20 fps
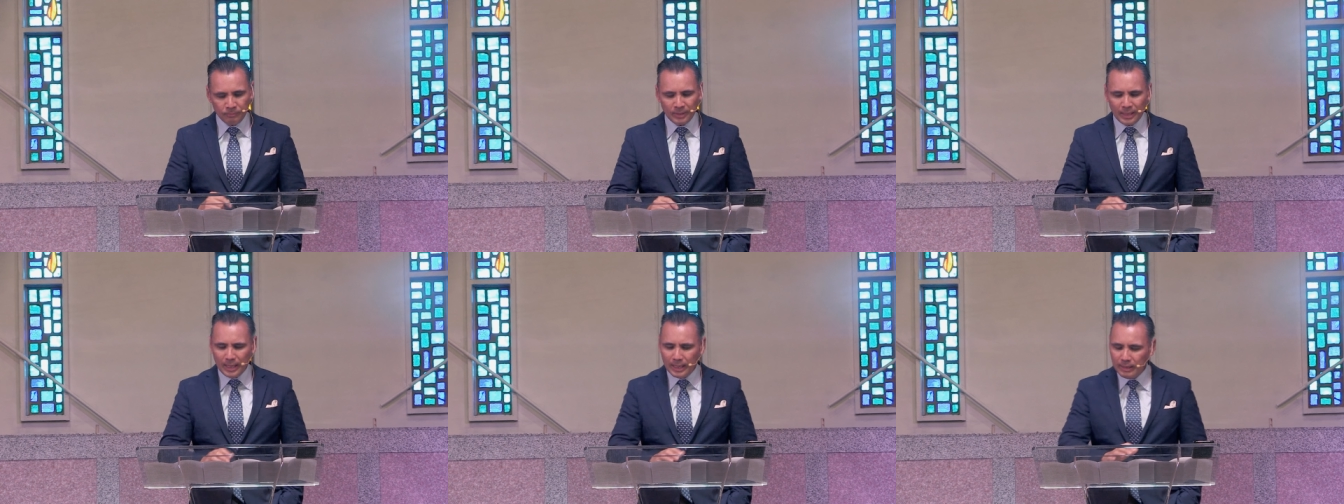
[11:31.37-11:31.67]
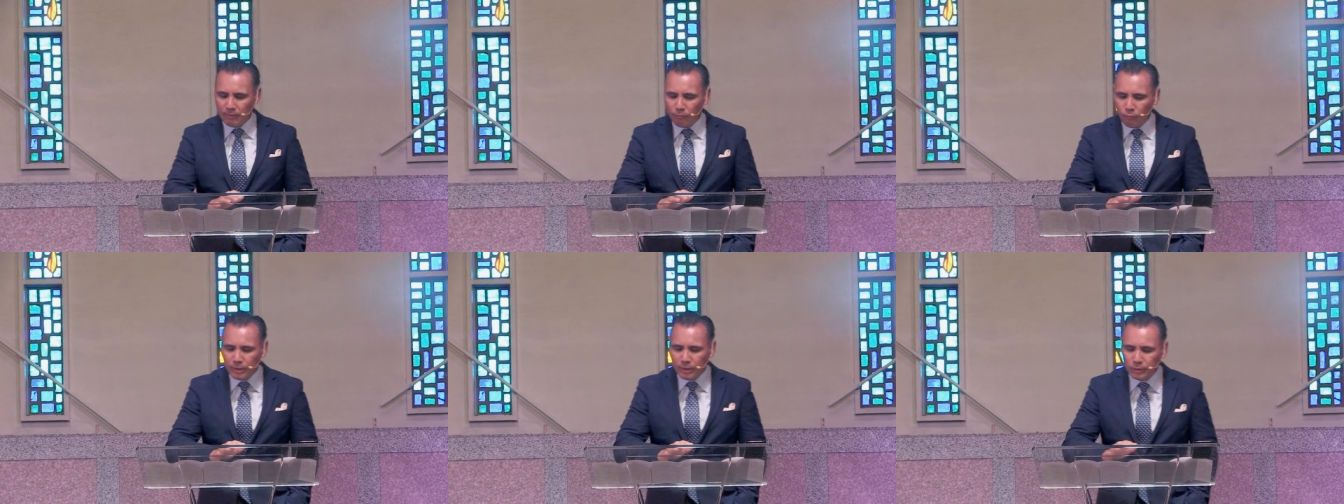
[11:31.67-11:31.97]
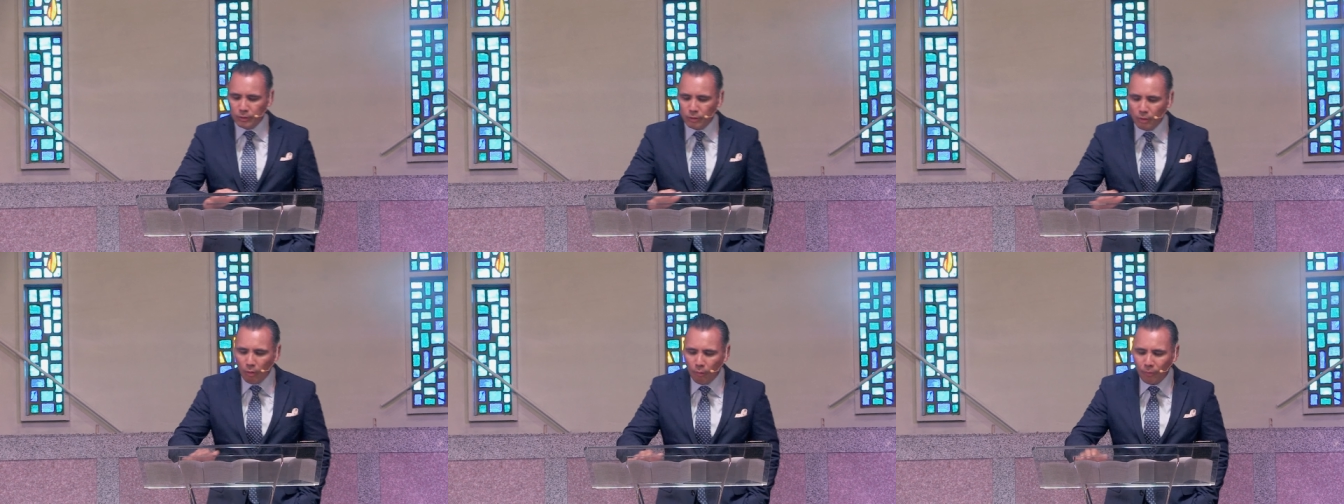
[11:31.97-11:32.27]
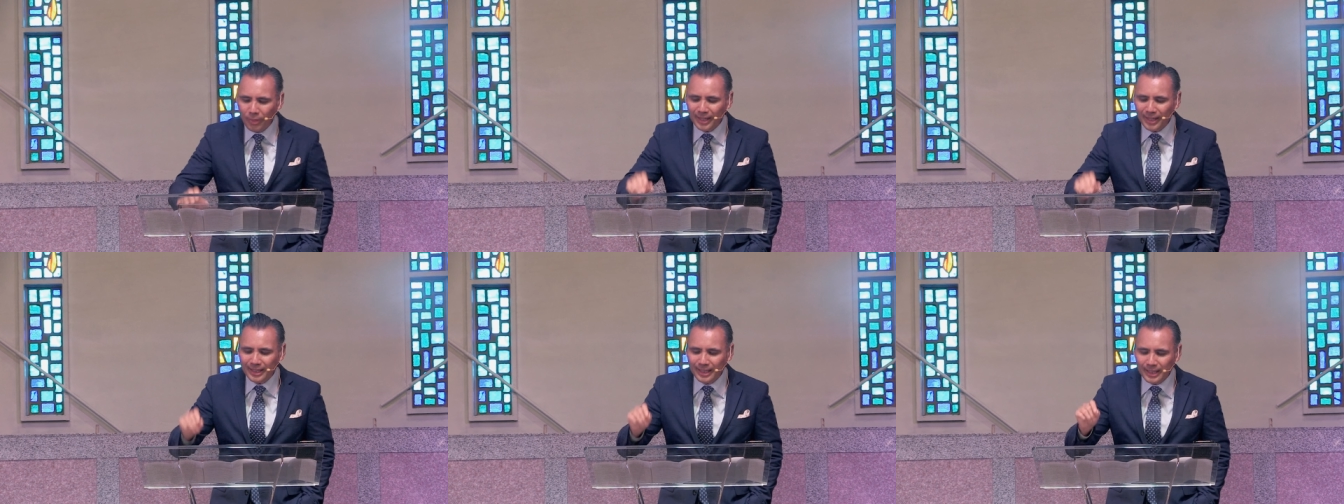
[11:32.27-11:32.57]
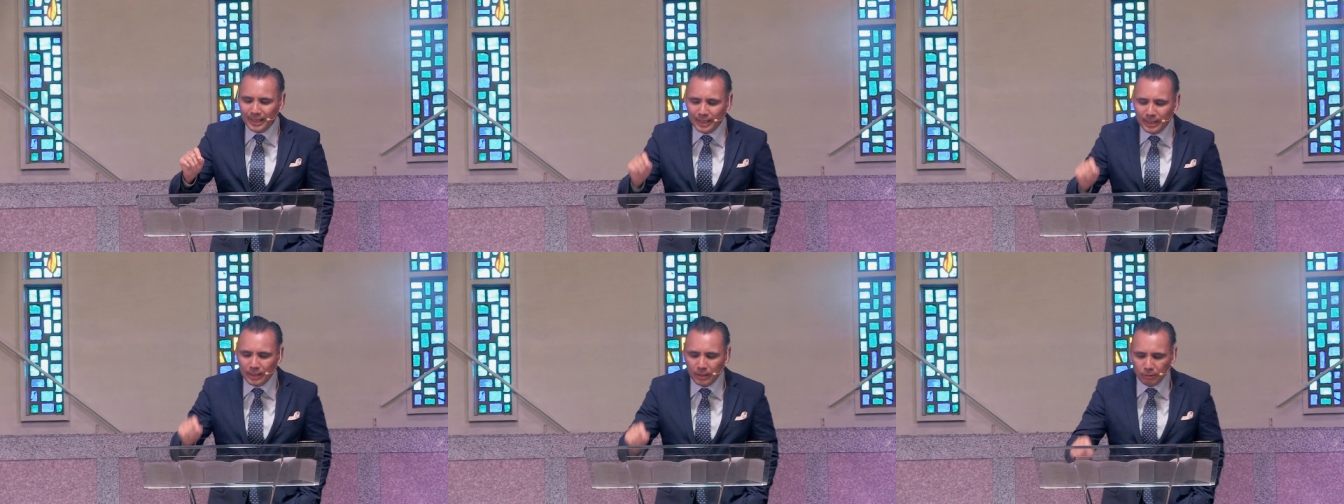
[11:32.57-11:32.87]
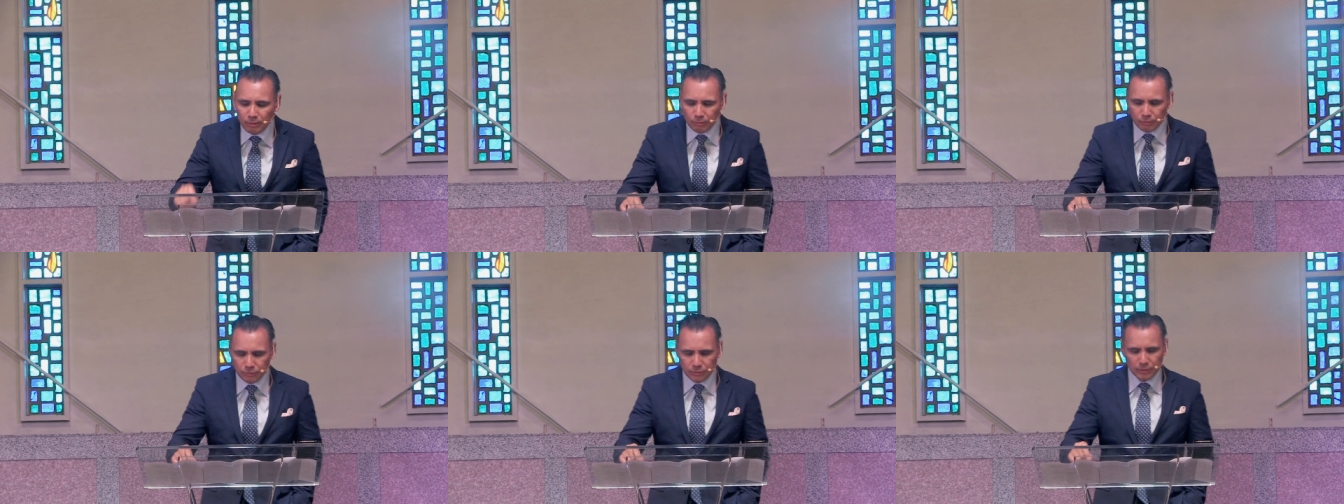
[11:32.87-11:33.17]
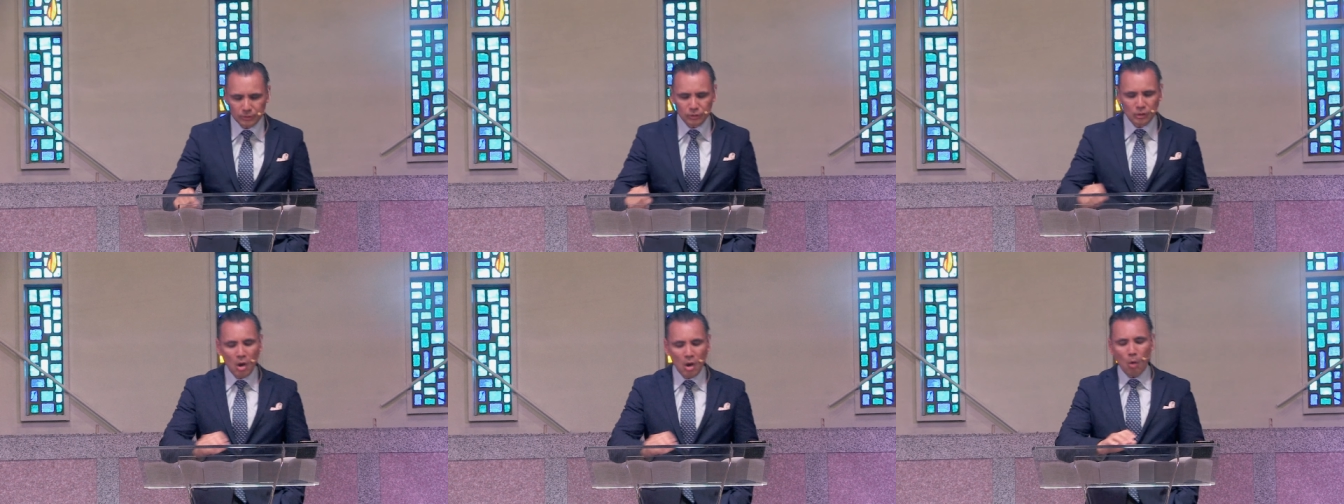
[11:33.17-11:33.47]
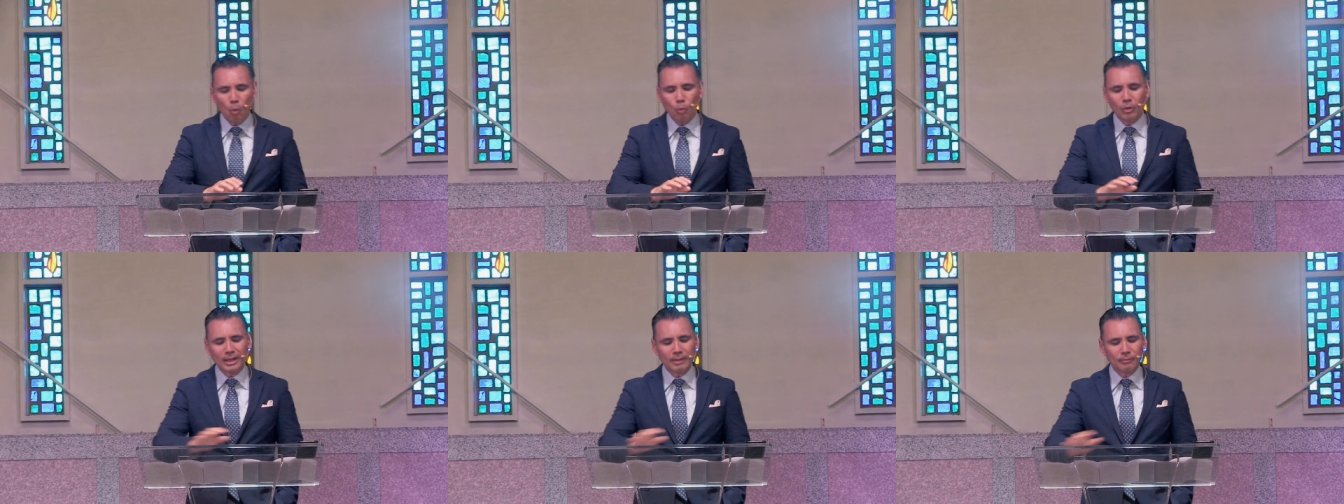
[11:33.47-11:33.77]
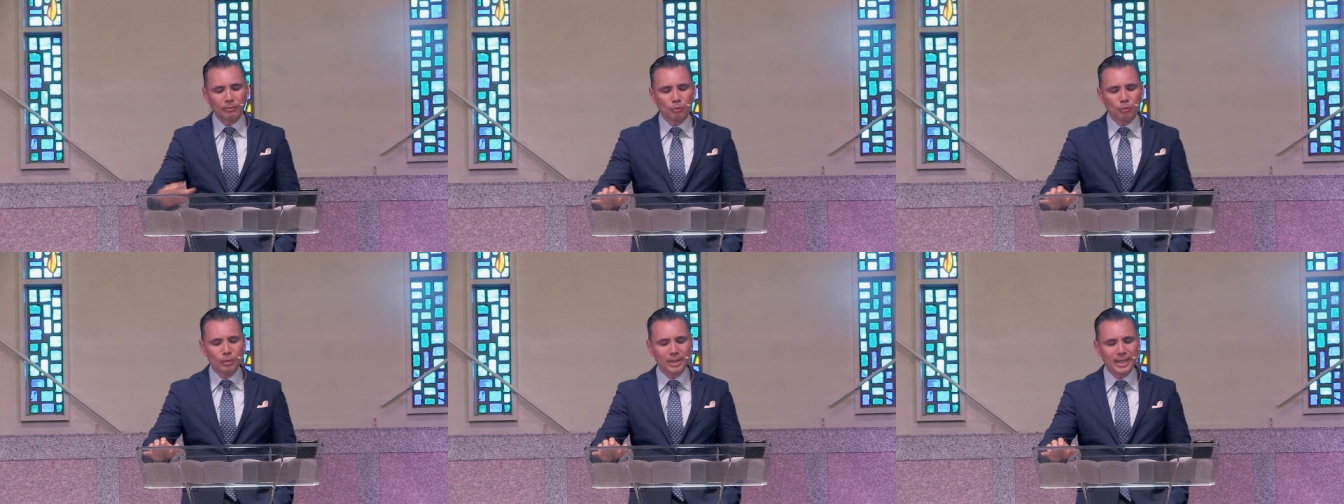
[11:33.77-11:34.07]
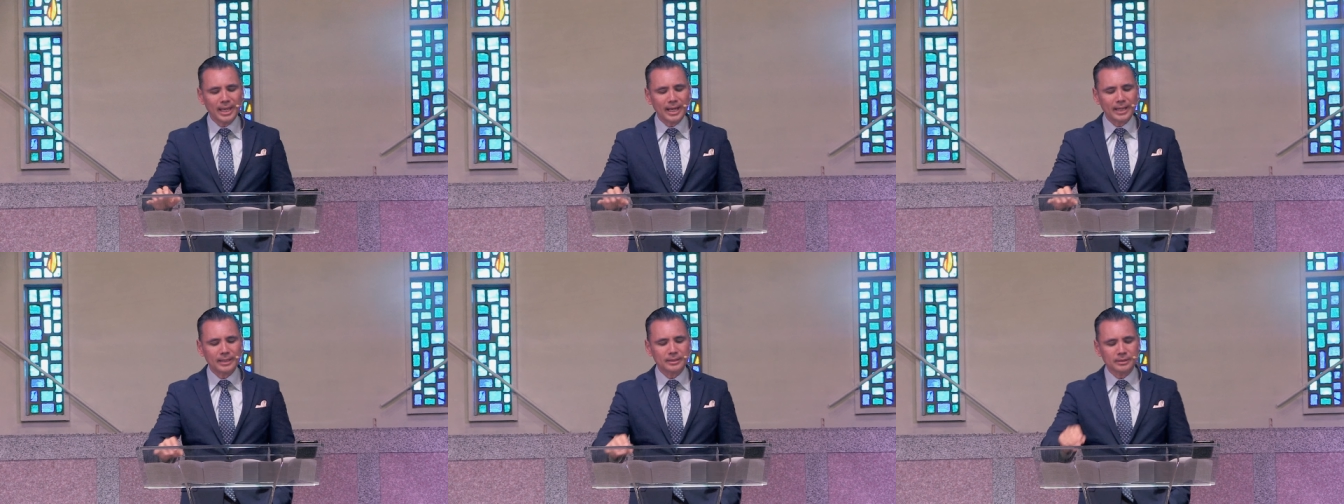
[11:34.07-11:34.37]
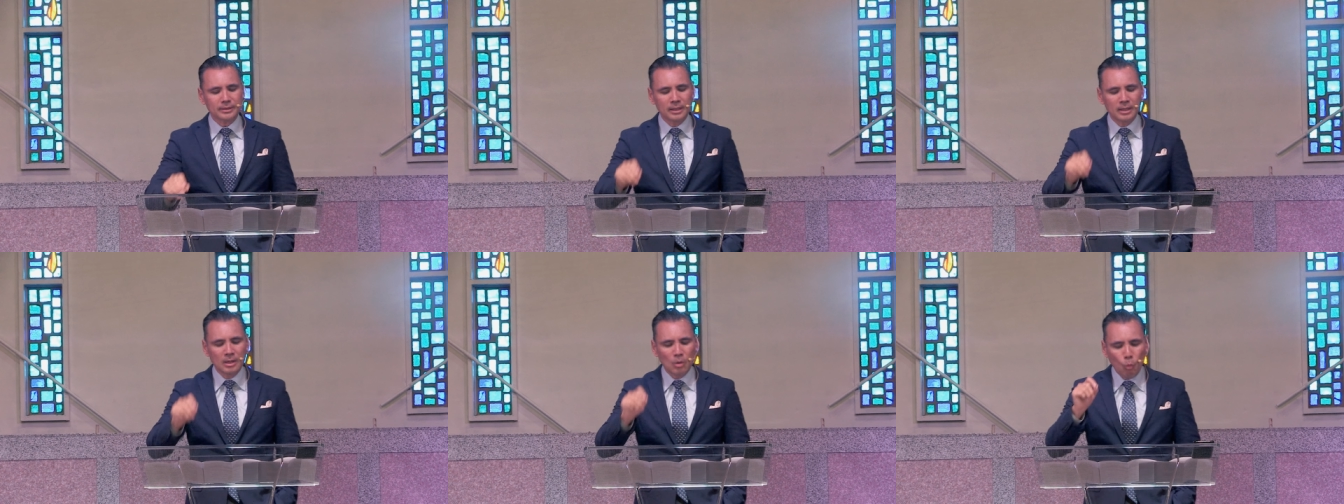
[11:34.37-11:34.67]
And if we know that he hears us, whatever we ask,